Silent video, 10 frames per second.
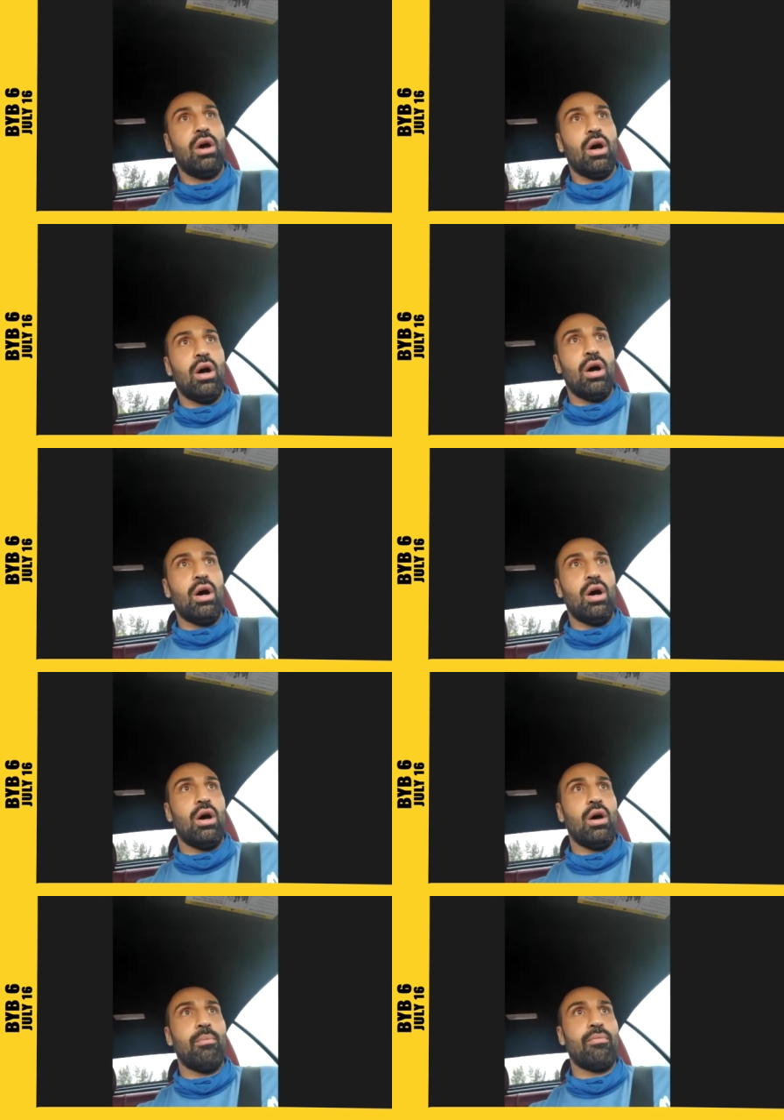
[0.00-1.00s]
Uh,
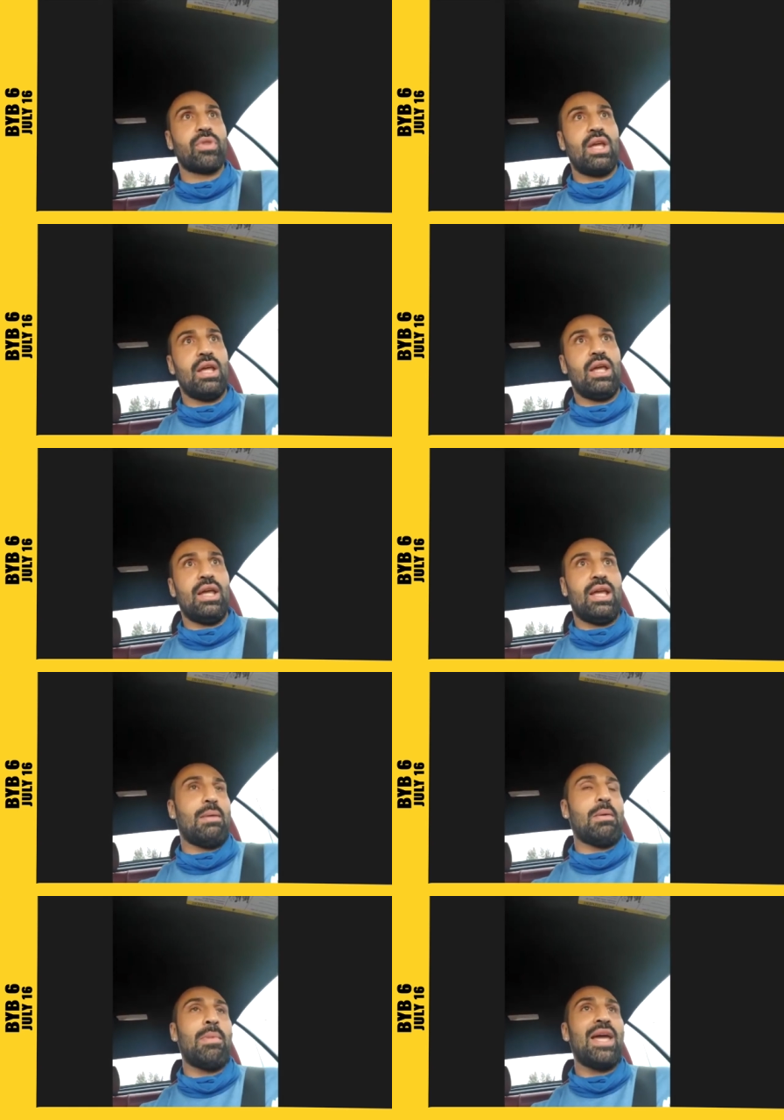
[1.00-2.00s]
um, in
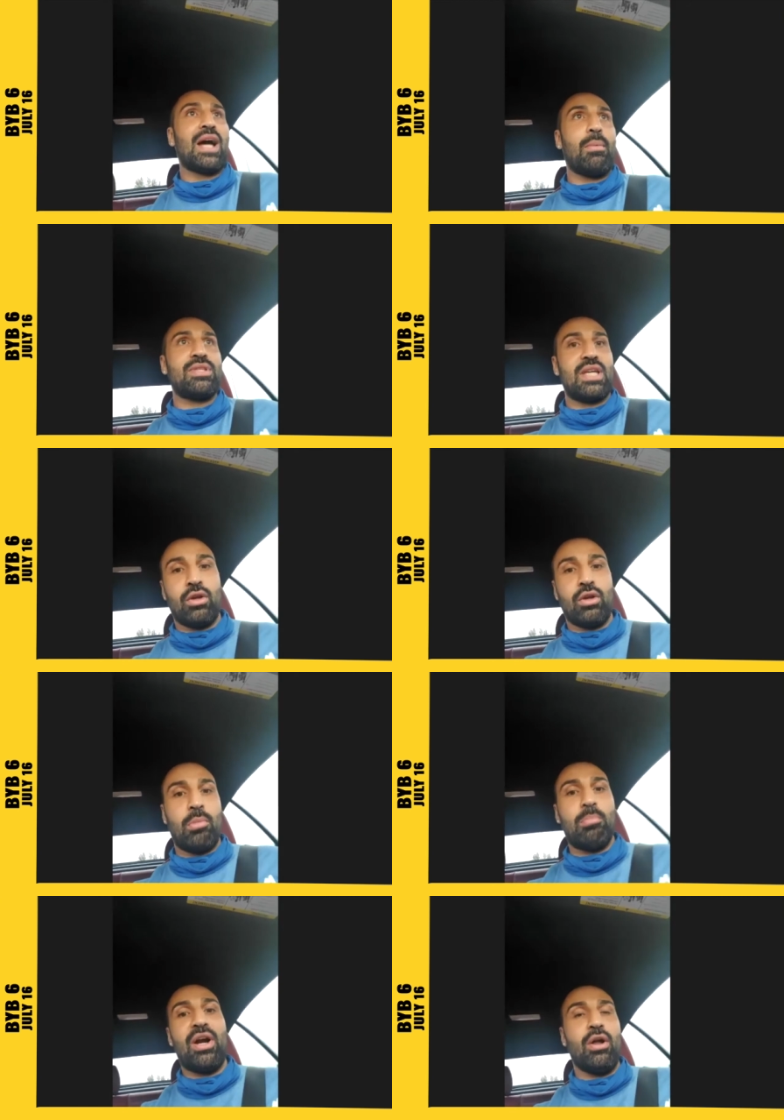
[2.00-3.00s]
MMA commentating or
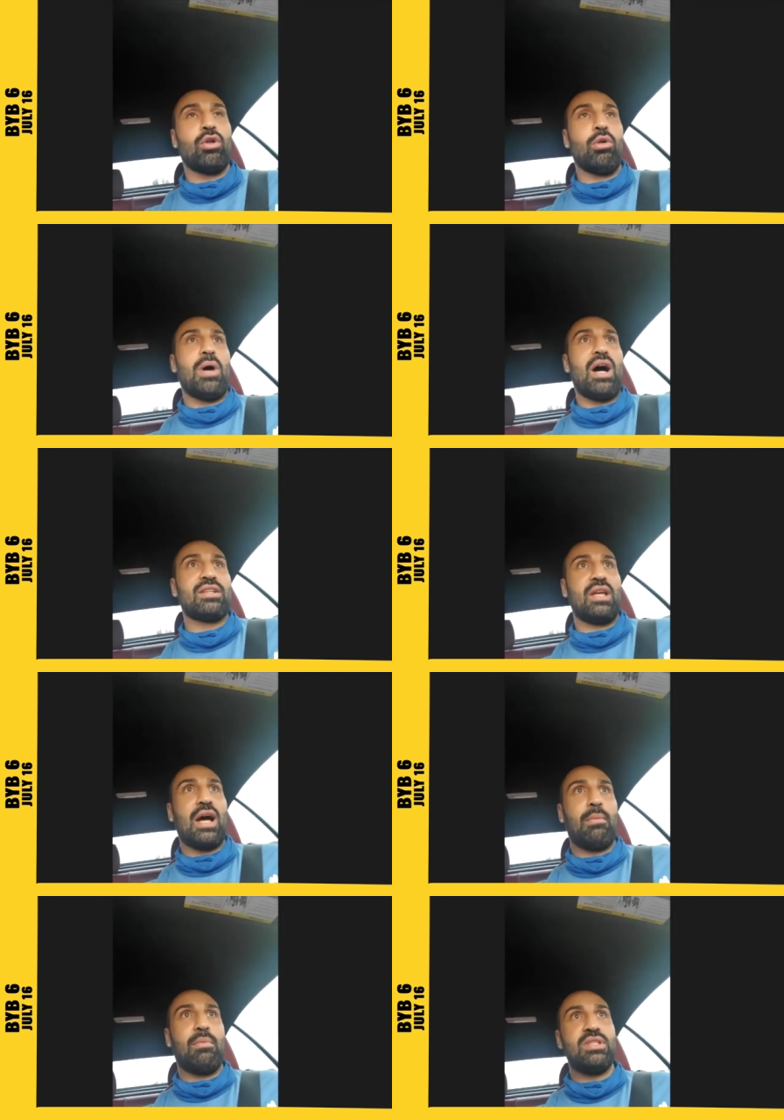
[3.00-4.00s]
in bare knuckle boxing
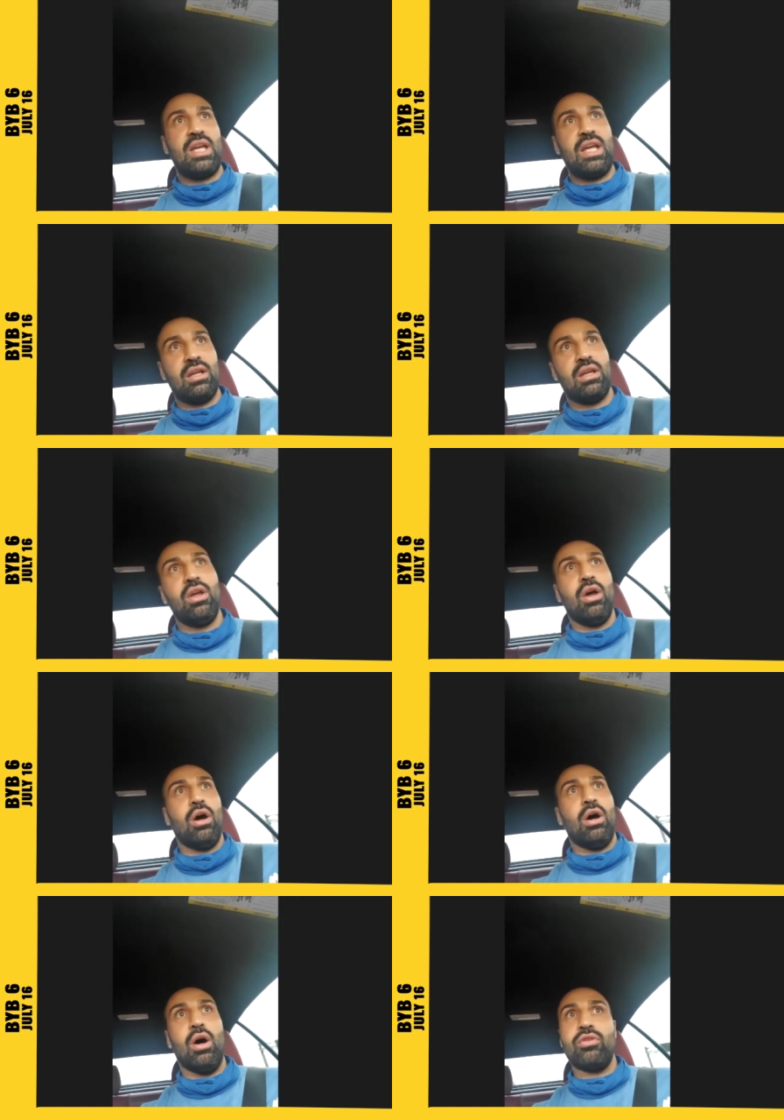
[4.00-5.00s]
commentating,
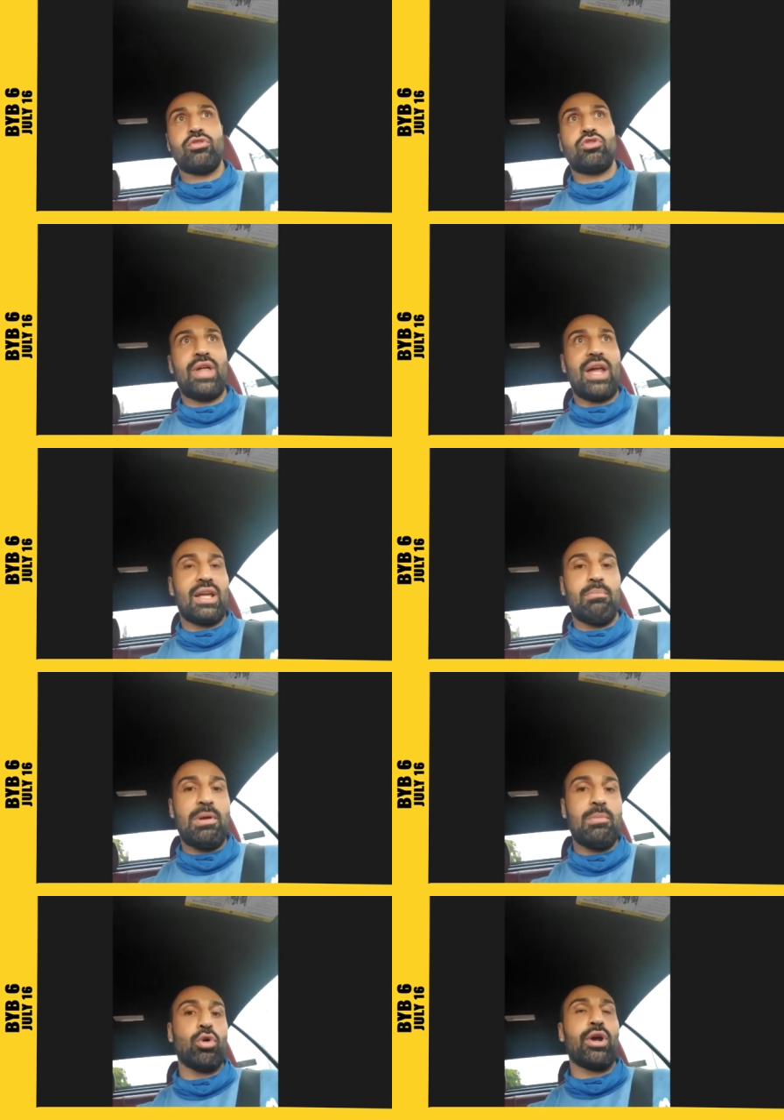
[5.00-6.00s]
uh, so that it can be
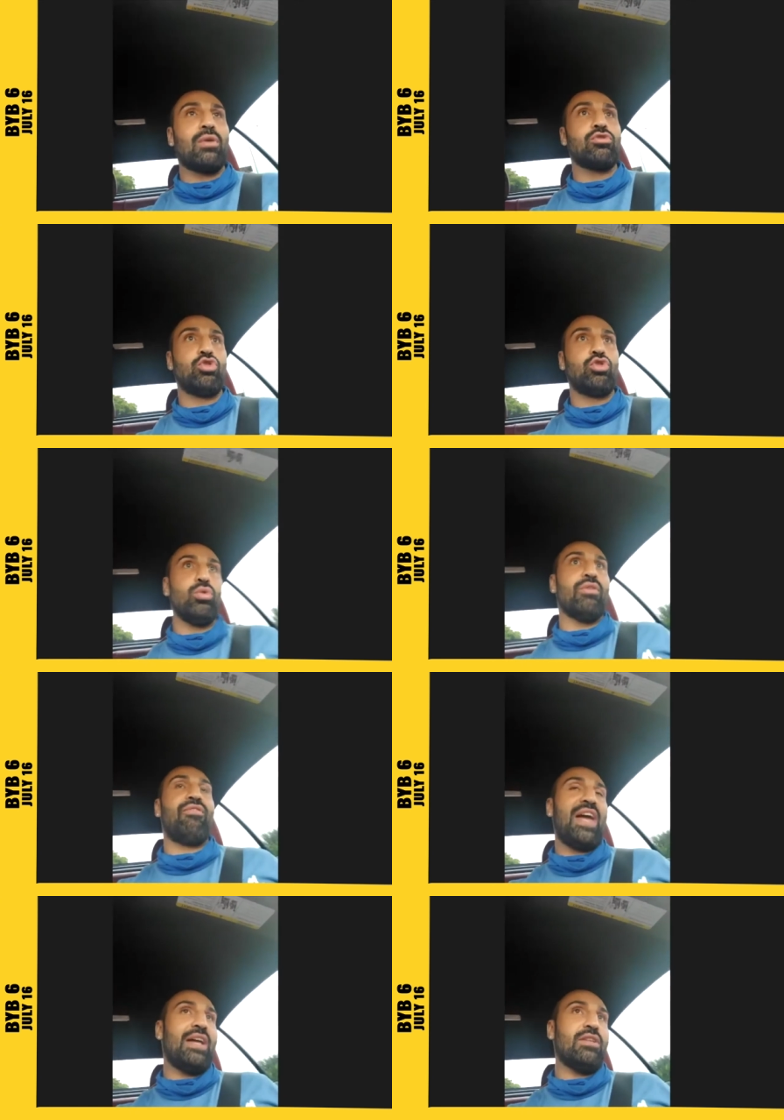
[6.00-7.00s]
brought out to the
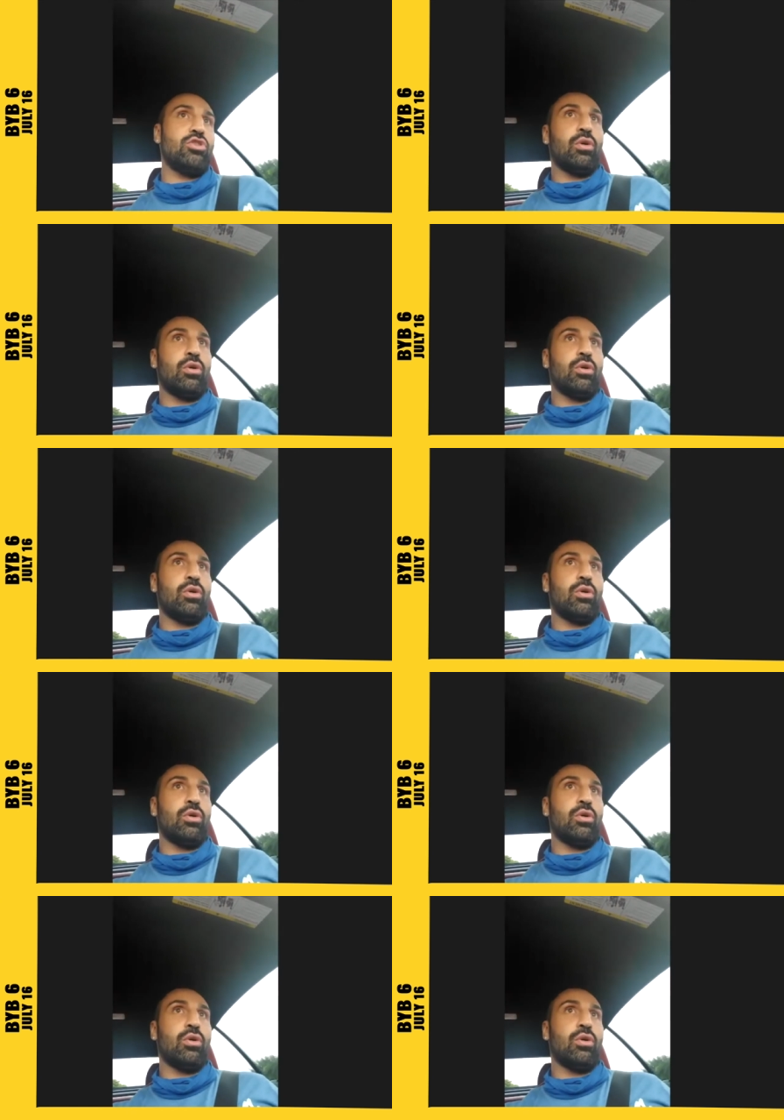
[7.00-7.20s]
fans. You know,